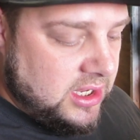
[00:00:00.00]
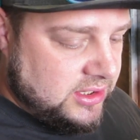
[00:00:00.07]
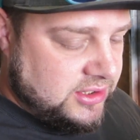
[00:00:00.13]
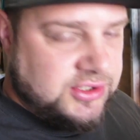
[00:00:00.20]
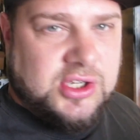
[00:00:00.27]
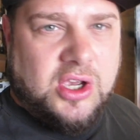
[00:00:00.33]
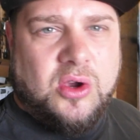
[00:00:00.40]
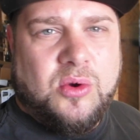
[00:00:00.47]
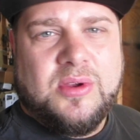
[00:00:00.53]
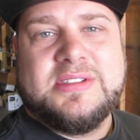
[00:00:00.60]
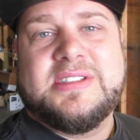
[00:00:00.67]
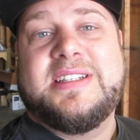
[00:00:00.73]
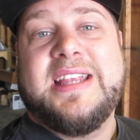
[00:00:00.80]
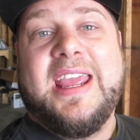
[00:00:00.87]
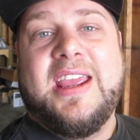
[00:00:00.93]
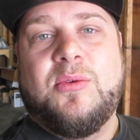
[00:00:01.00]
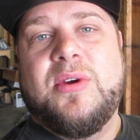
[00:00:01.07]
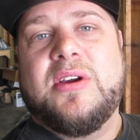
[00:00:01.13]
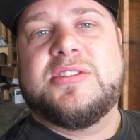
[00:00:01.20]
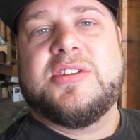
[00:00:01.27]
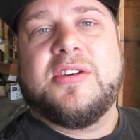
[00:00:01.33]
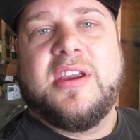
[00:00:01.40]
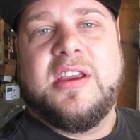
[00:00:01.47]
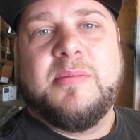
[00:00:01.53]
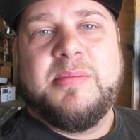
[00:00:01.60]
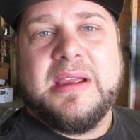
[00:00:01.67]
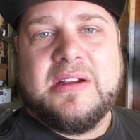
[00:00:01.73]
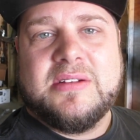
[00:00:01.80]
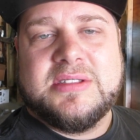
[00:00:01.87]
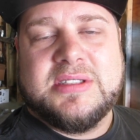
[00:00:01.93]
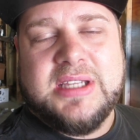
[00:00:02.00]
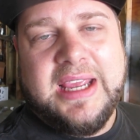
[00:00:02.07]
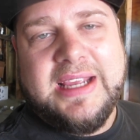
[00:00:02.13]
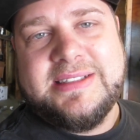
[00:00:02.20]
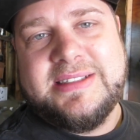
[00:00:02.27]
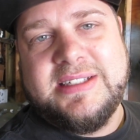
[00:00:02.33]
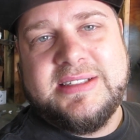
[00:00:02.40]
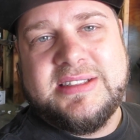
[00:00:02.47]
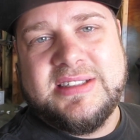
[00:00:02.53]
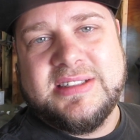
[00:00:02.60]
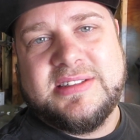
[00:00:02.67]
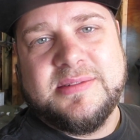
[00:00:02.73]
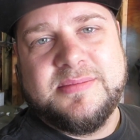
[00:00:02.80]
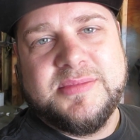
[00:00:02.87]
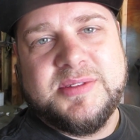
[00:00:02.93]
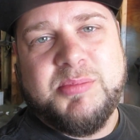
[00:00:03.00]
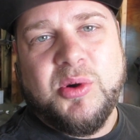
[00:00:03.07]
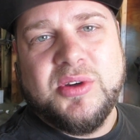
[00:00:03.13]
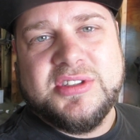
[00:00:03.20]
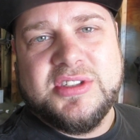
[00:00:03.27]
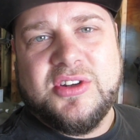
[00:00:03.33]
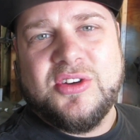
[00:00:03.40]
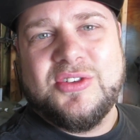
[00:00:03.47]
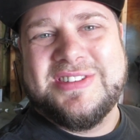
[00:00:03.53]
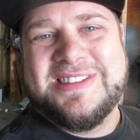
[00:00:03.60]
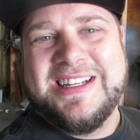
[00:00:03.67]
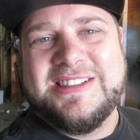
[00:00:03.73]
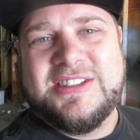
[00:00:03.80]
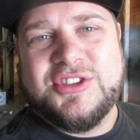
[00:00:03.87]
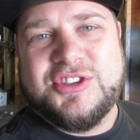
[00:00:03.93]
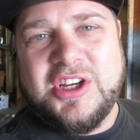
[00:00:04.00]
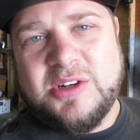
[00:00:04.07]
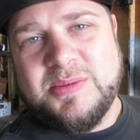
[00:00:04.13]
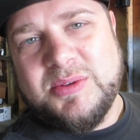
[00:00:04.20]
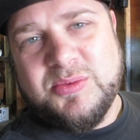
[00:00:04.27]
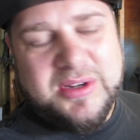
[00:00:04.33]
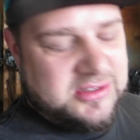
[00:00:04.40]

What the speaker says: So today we are talking about AC systems, boys and girls, ladies and gentlemen.